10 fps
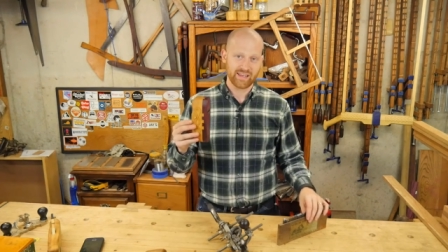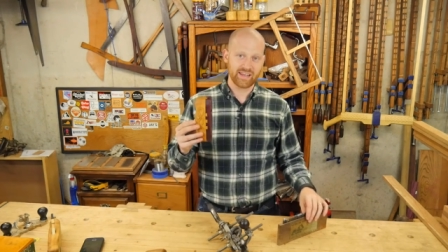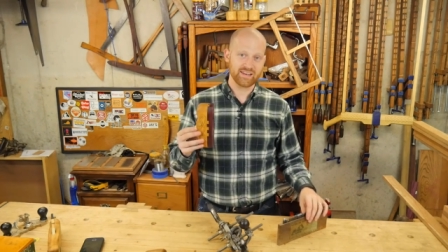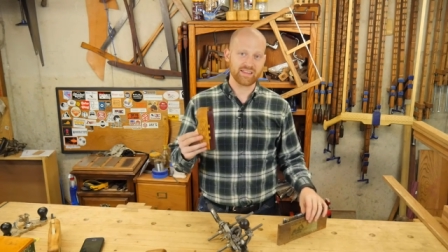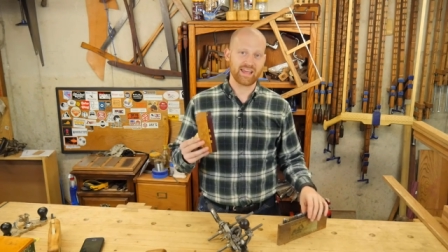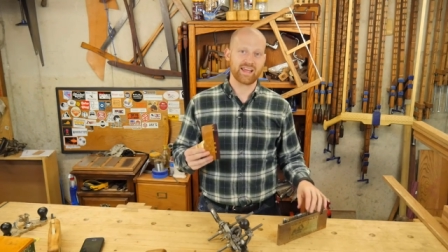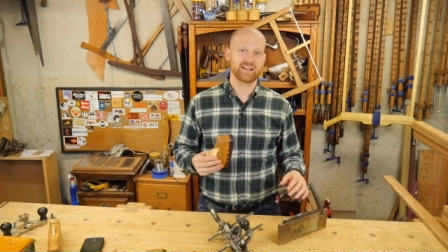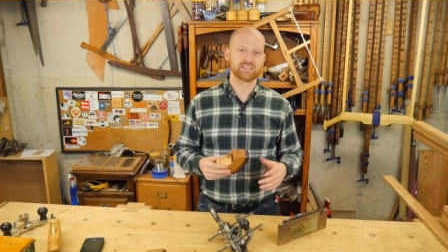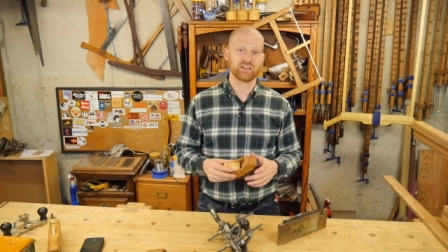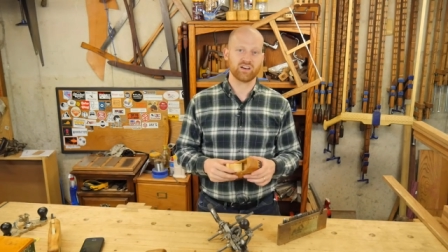into the
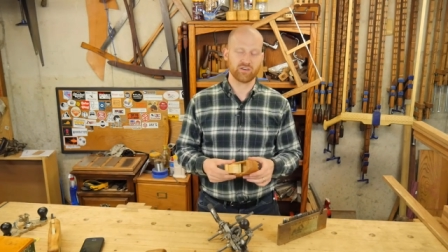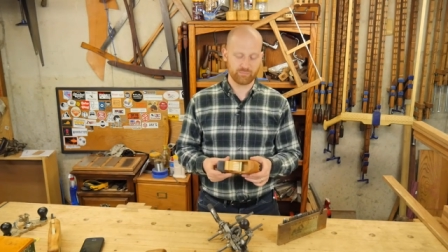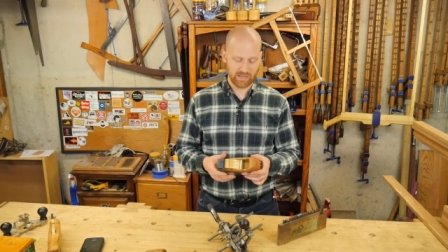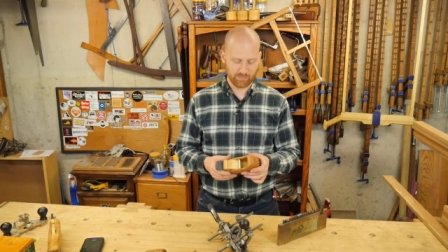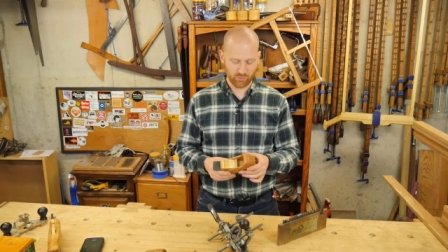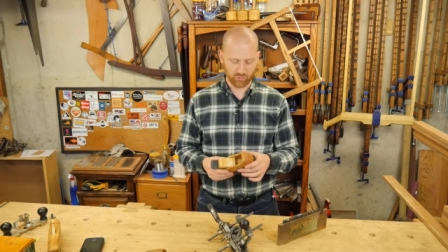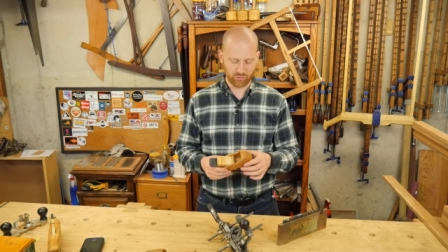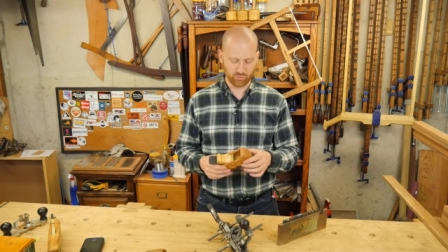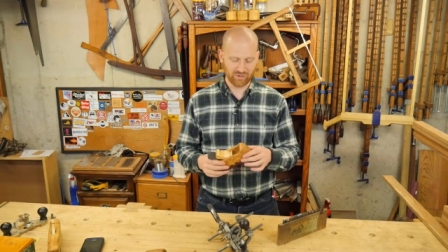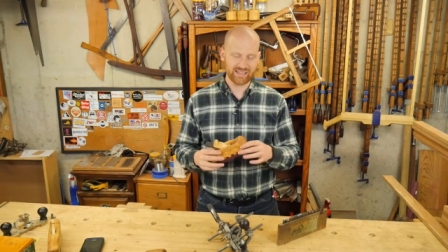hands of people
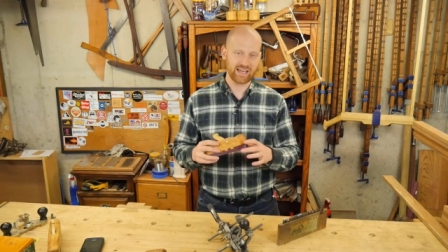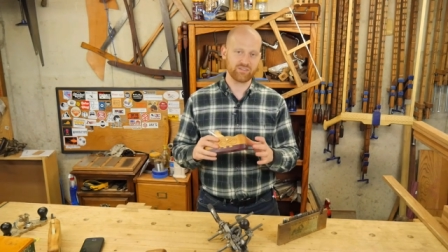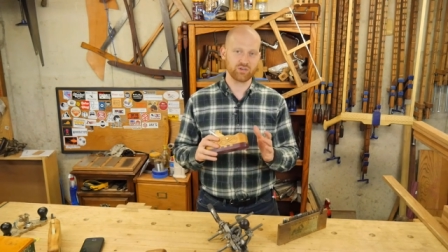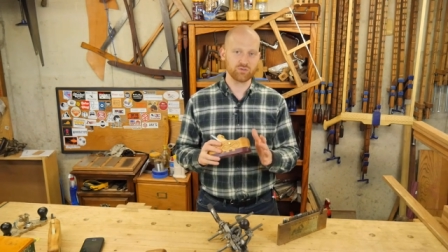who really haven't